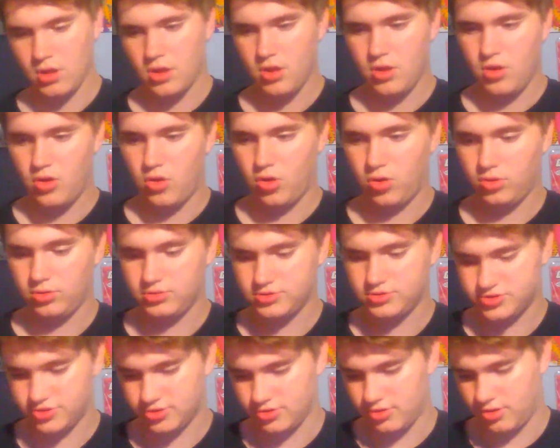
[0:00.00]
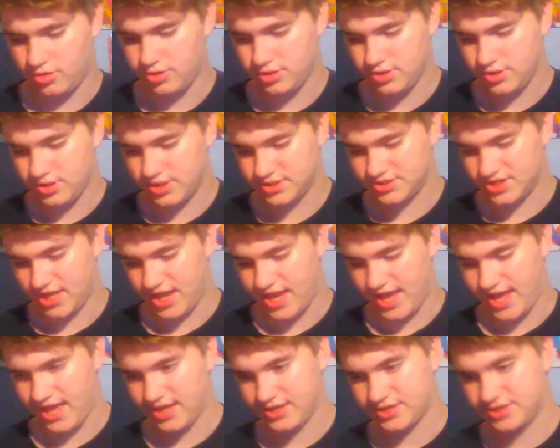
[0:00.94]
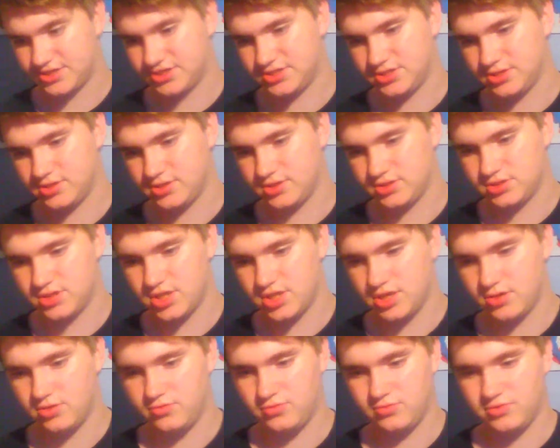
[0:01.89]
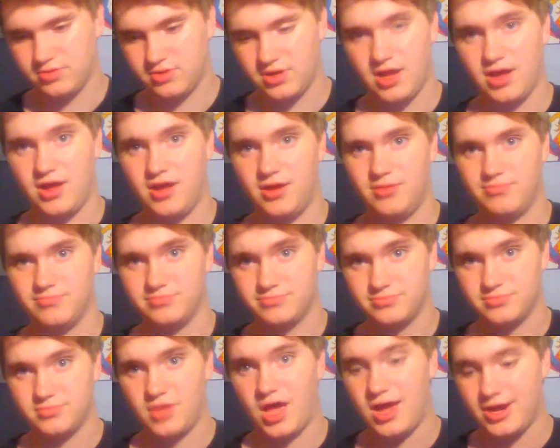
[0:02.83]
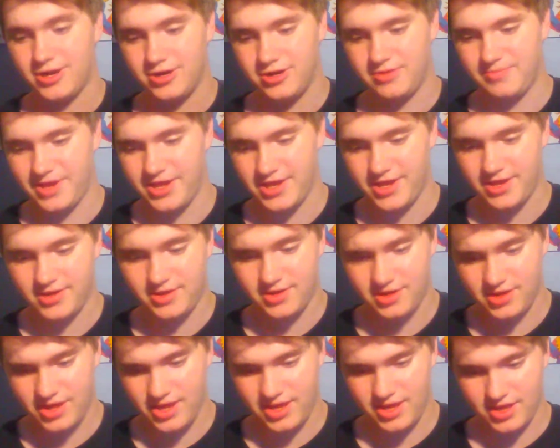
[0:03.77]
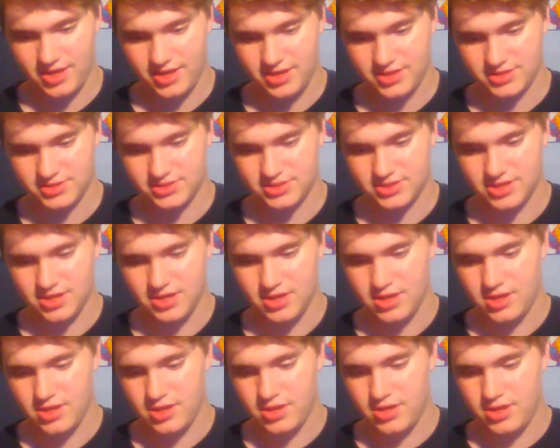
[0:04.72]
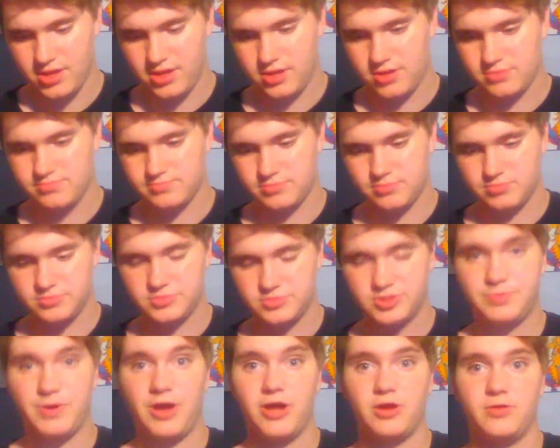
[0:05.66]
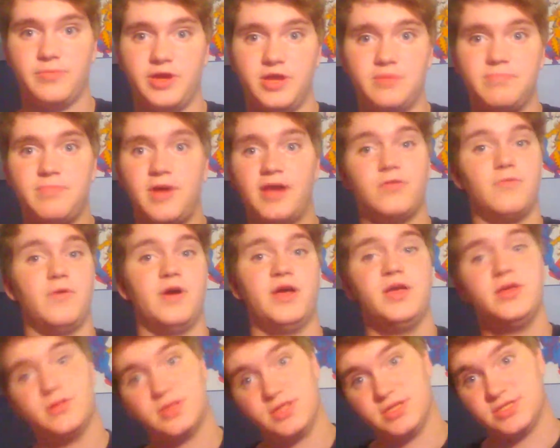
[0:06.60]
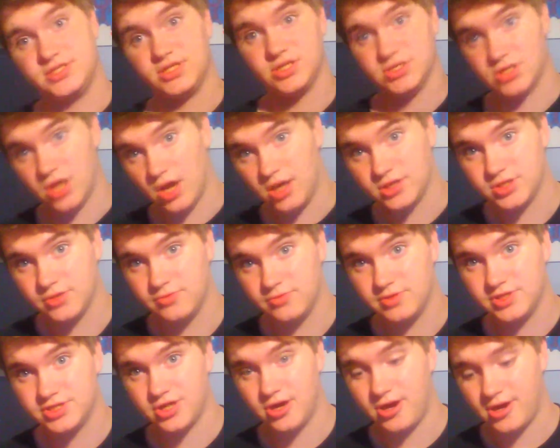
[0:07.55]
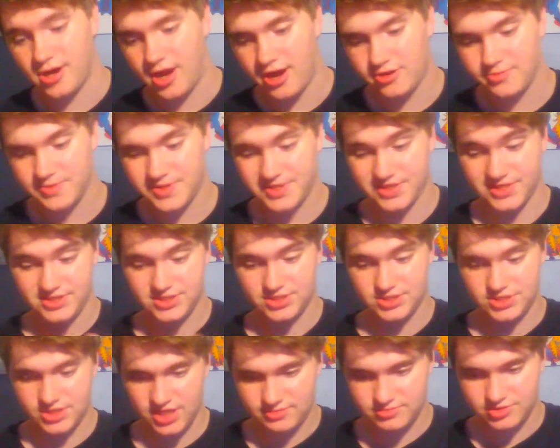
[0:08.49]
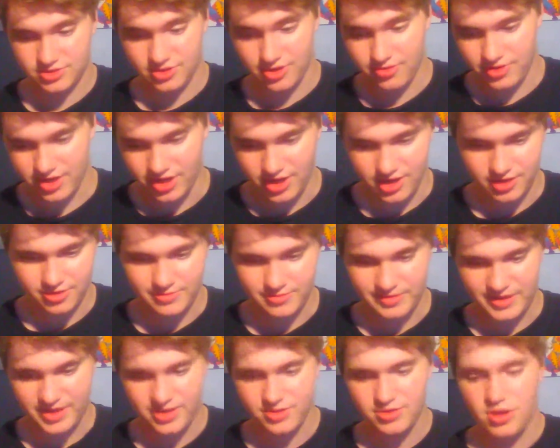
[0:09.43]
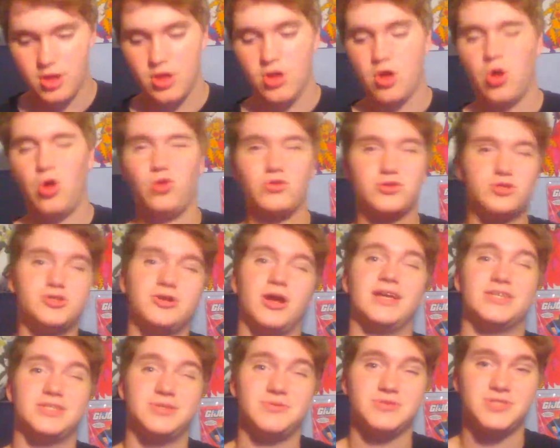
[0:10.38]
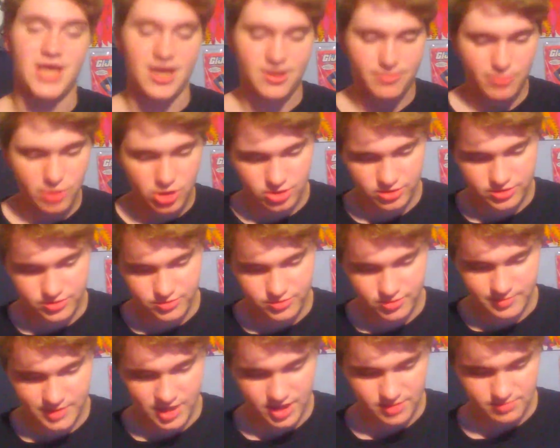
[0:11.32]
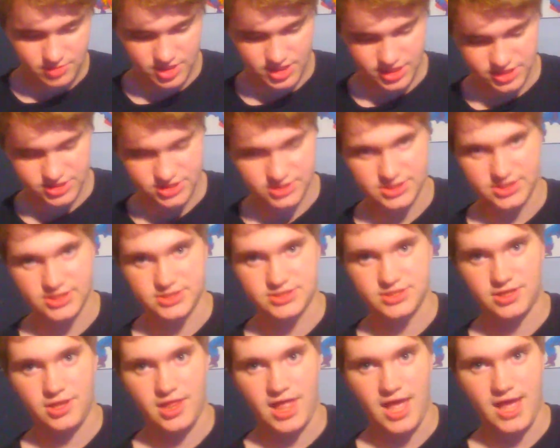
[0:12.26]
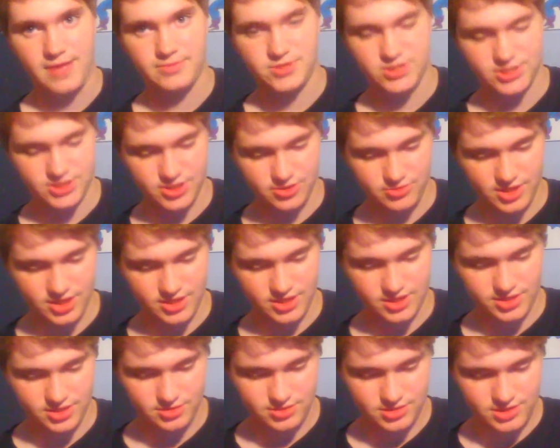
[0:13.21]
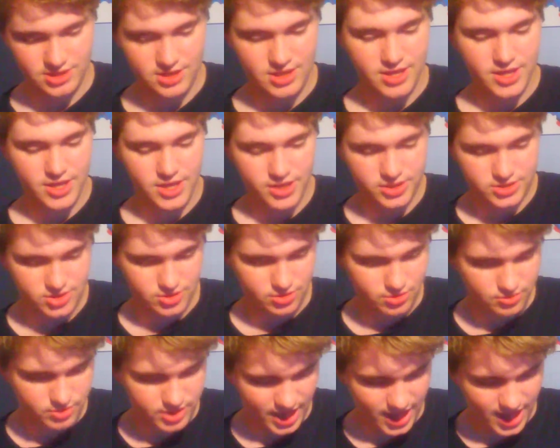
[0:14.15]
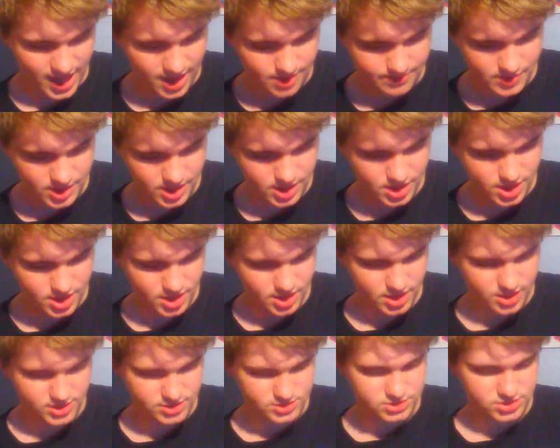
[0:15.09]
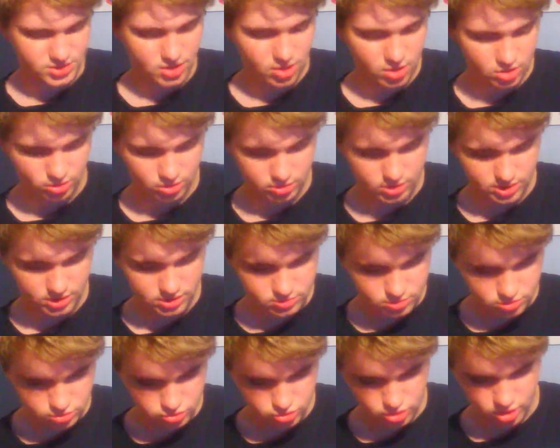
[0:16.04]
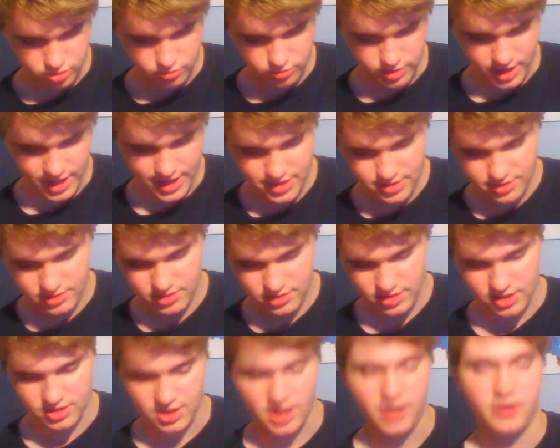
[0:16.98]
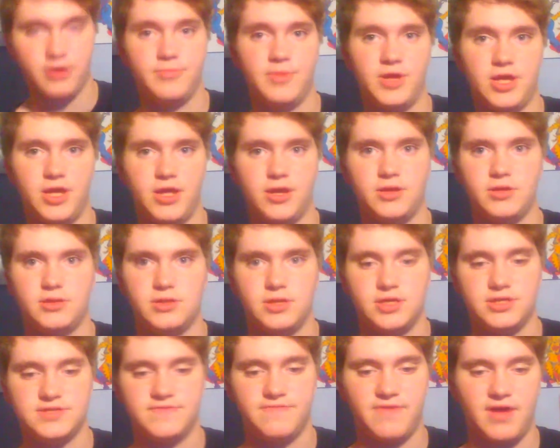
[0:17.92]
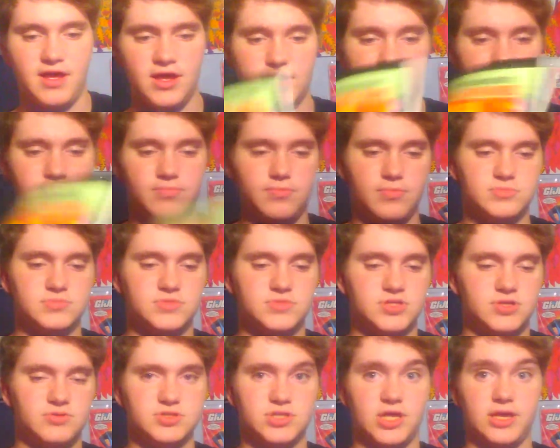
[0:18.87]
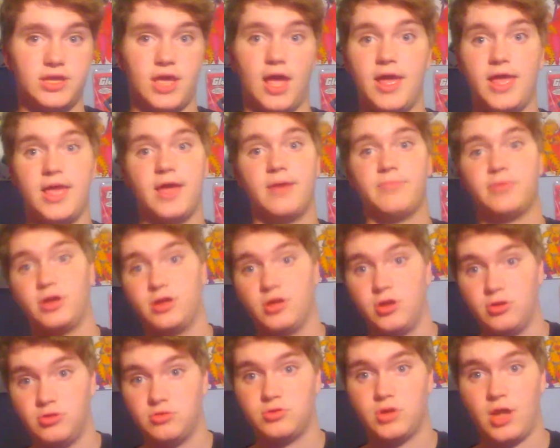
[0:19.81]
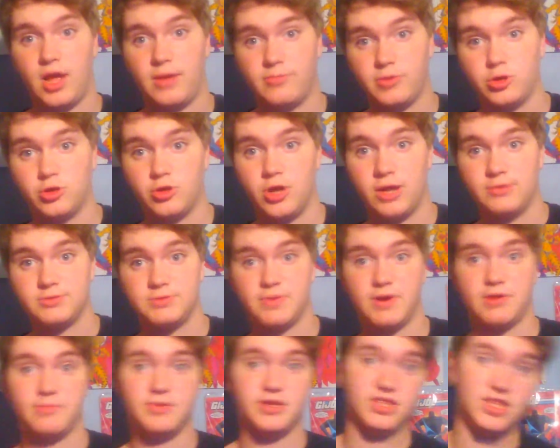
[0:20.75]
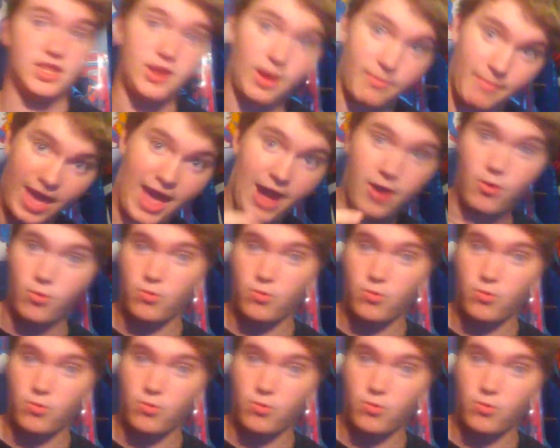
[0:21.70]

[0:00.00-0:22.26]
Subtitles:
Ultron attacks Iron Man and Spider-Man. By the way, this is not Tony Stark Iron Man. This is James Rhodey Iron Man. Hulk tries to attack Molecule Man, but he just gets clapped. So Cap and Hulk run away, and Iron Man is fine. So he's like, "Hey, I'm gonna grab Spider-Man, and then I'm out."